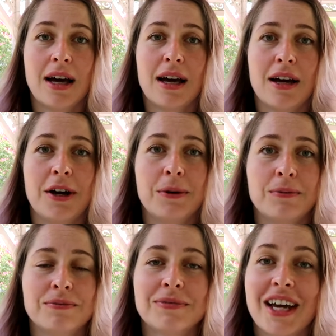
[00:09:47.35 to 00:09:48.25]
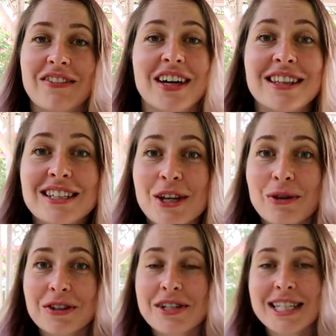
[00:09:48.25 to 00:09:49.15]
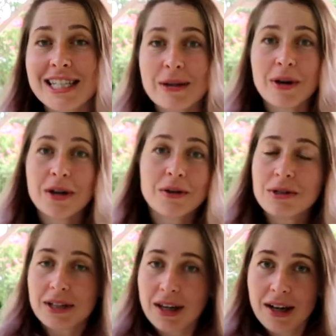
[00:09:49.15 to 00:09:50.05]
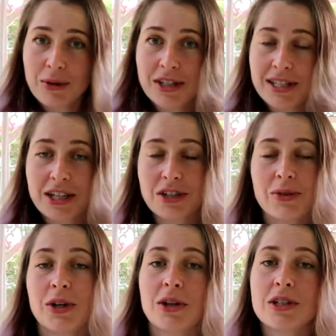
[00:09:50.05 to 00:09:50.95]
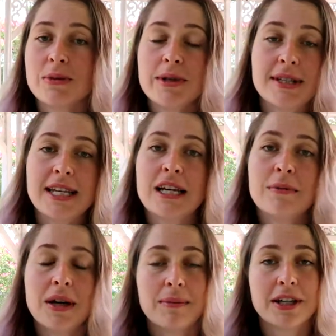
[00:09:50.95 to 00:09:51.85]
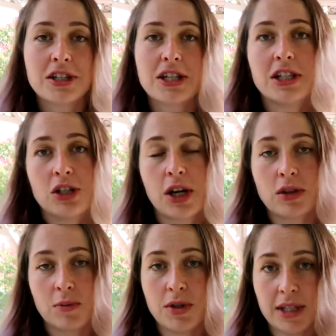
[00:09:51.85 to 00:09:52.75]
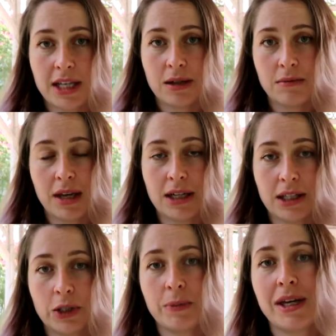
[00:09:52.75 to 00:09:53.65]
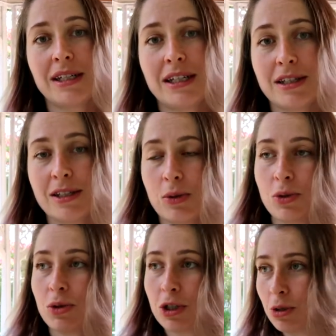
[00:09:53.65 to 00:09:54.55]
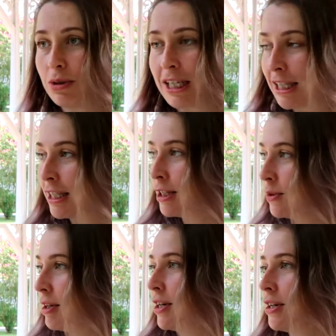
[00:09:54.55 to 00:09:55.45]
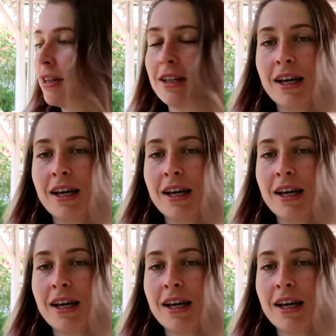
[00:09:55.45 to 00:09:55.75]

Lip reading: I've gotten this cute little gazebo, which is actually right across the museum. I'm actually going to check out the museum in a little bit because those are the 2 things to do here.